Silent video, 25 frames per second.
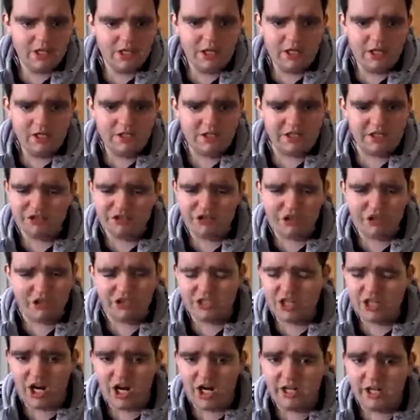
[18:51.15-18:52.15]
is just
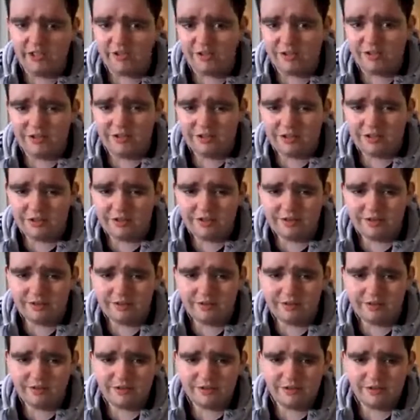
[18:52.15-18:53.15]
gone.
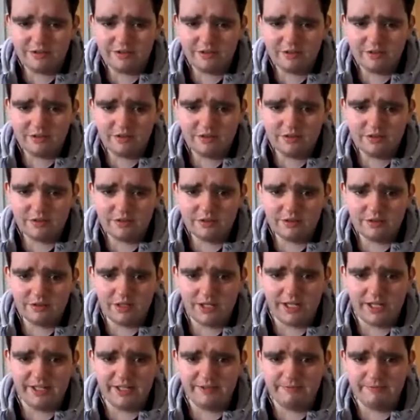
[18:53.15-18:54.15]

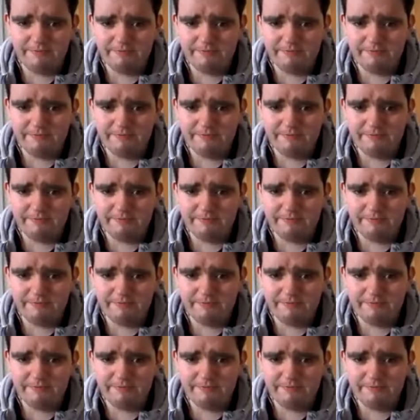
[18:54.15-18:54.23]
Like,